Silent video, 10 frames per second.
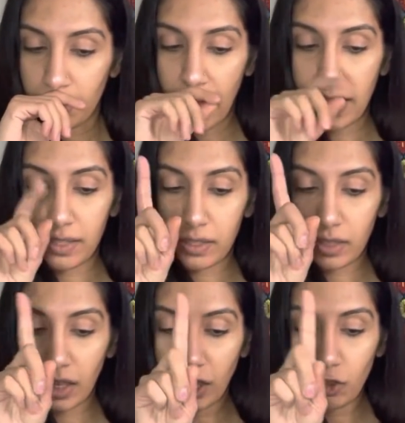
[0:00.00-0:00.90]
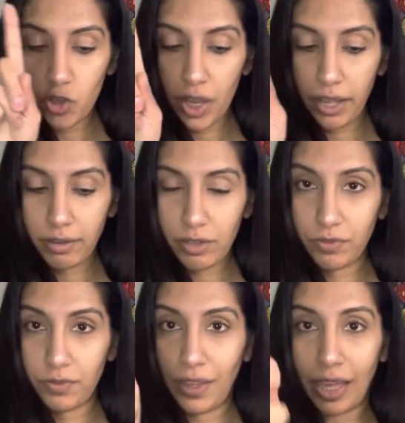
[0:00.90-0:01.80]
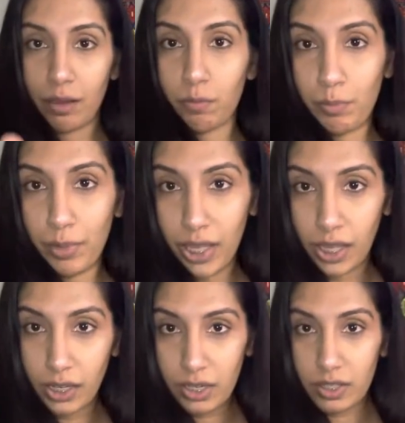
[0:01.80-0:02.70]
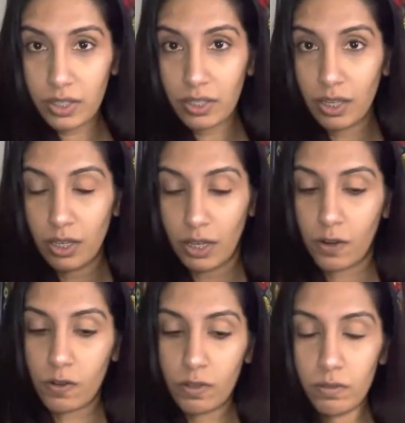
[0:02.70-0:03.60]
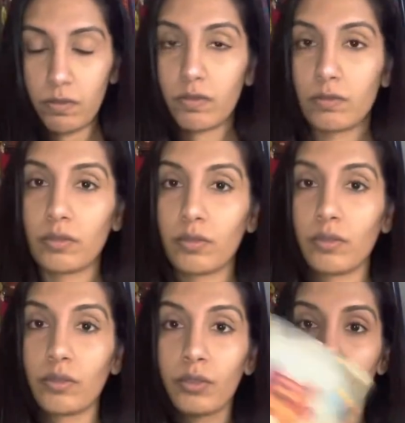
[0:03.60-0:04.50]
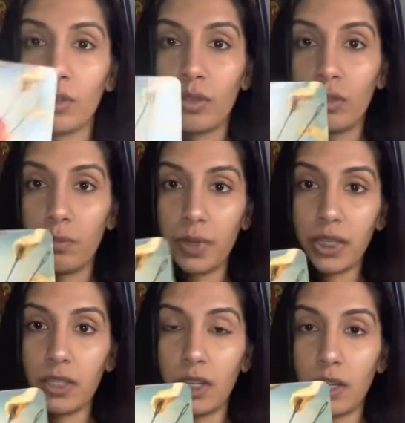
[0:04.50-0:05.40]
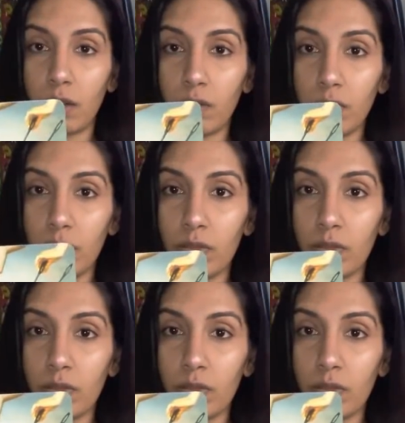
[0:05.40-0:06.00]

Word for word: as each hand of fate picks a needle, picks a needle,